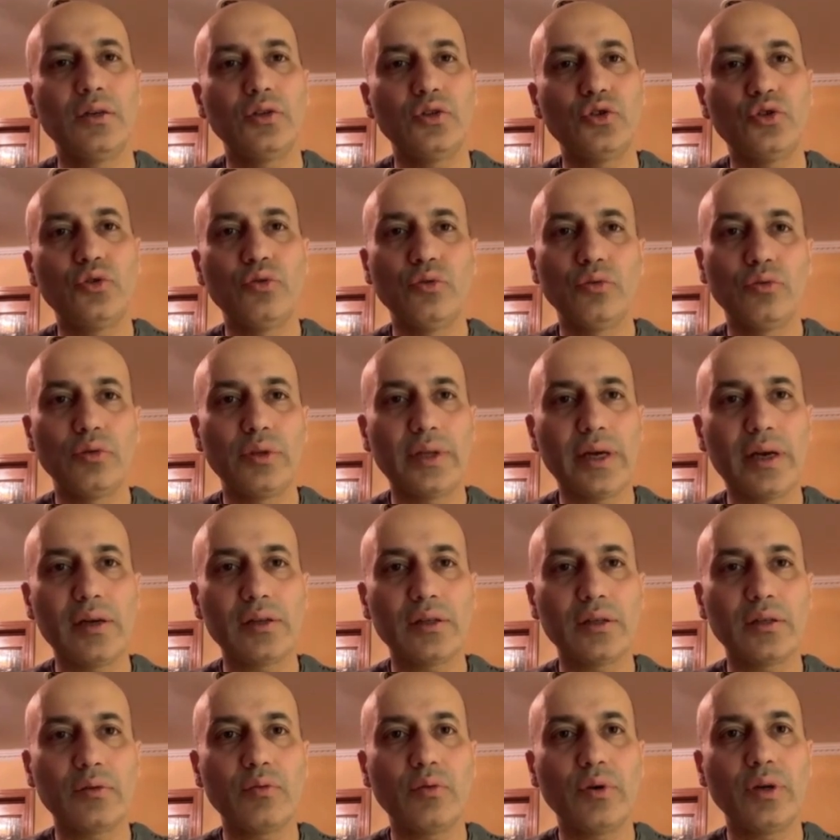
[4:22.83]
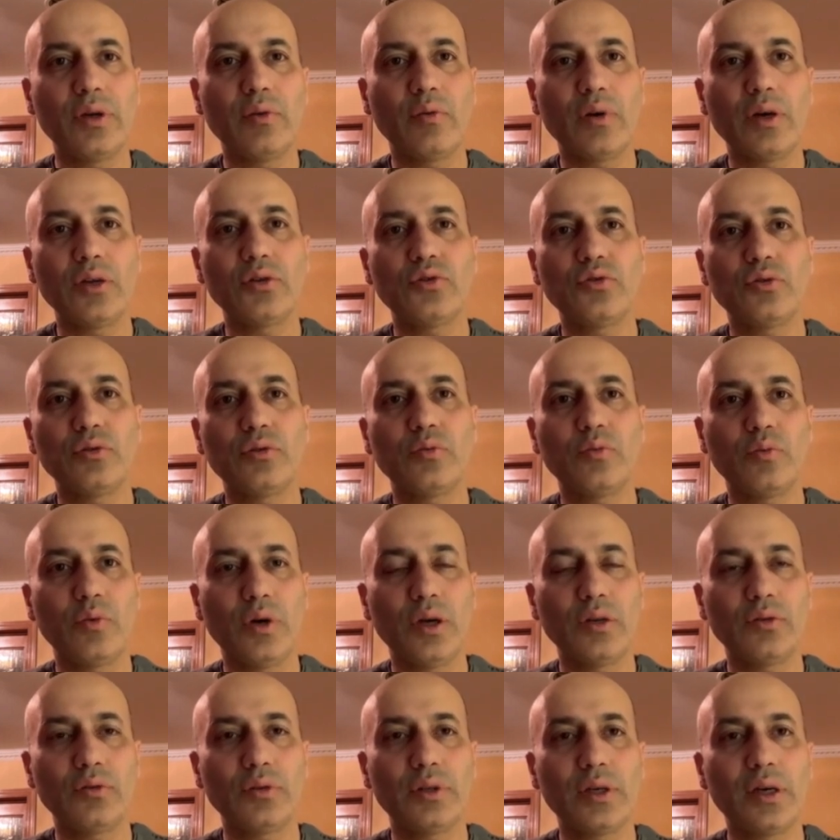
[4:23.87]
June 2021, June
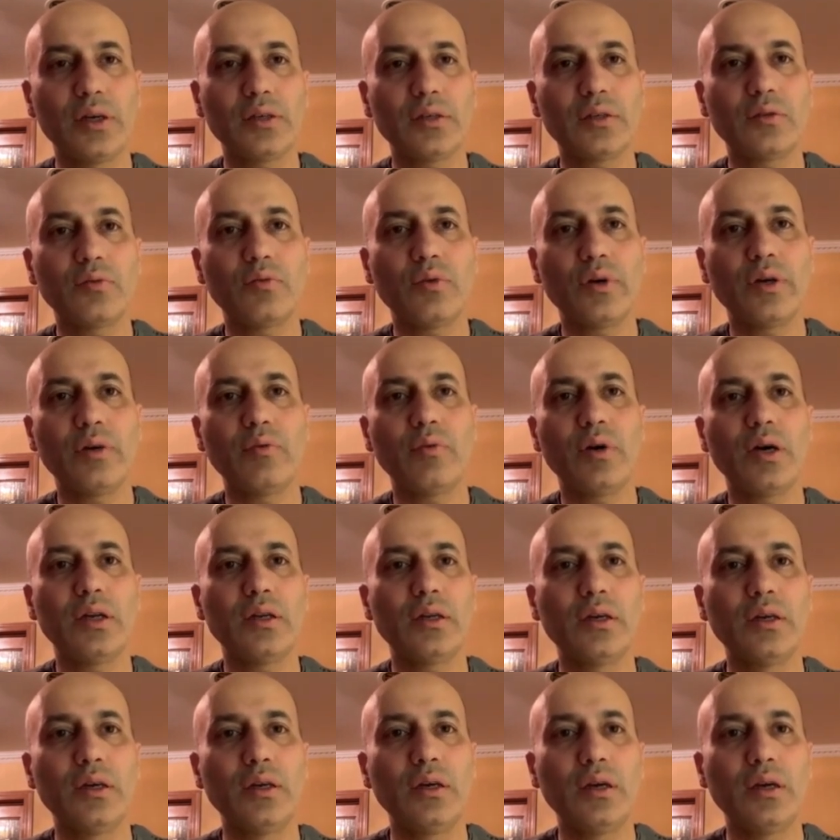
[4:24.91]
1, 2021,